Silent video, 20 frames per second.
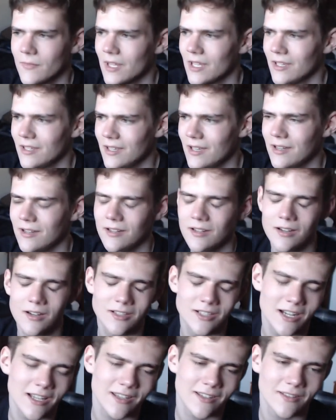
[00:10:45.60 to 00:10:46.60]
Yeah,
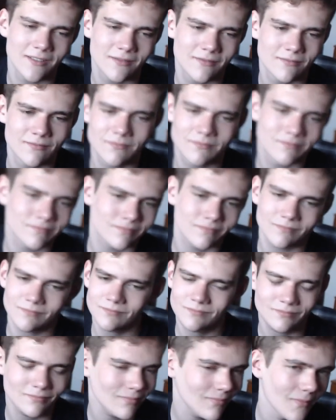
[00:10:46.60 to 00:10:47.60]
alright.
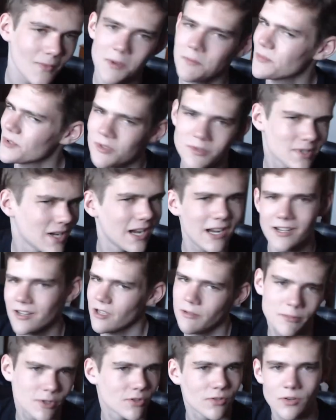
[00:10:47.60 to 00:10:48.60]
I'm so tired.
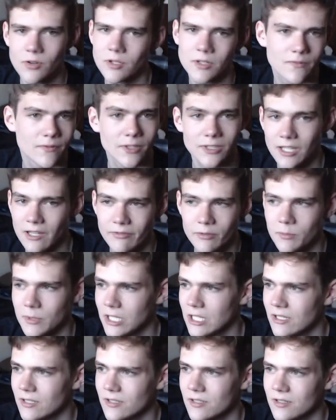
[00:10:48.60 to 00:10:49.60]
I've been recording for 11
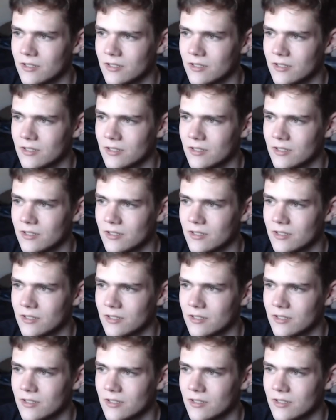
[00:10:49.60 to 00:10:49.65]
minutes.